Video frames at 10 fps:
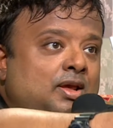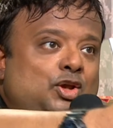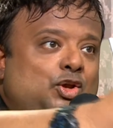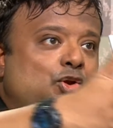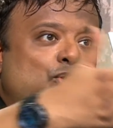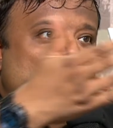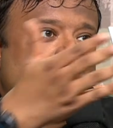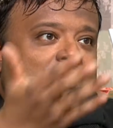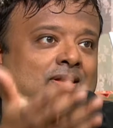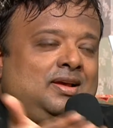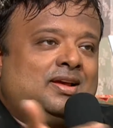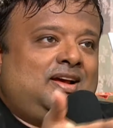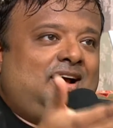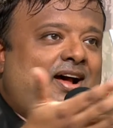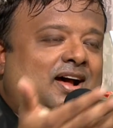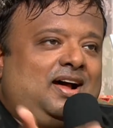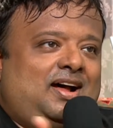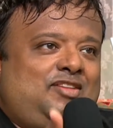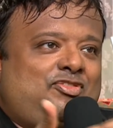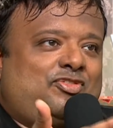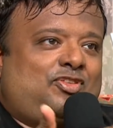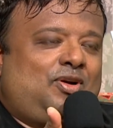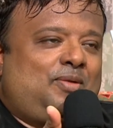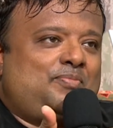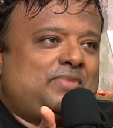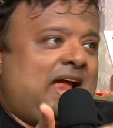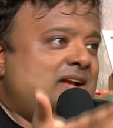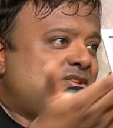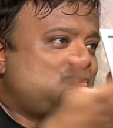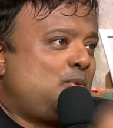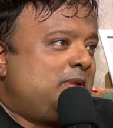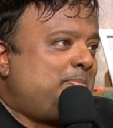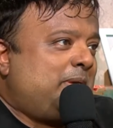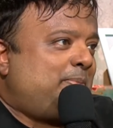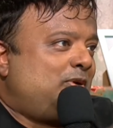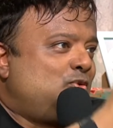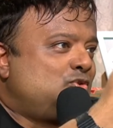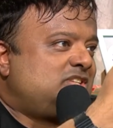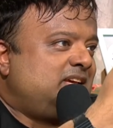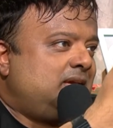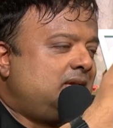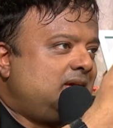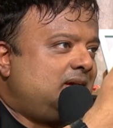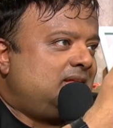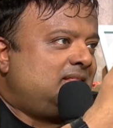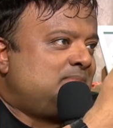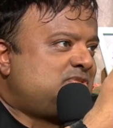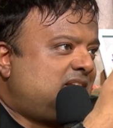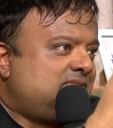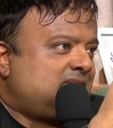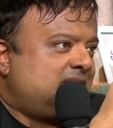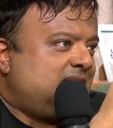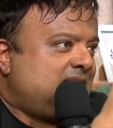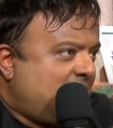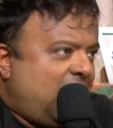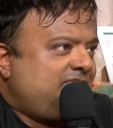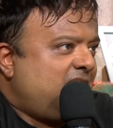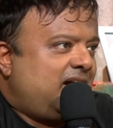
you know, and so many people who see themselves in Kavya,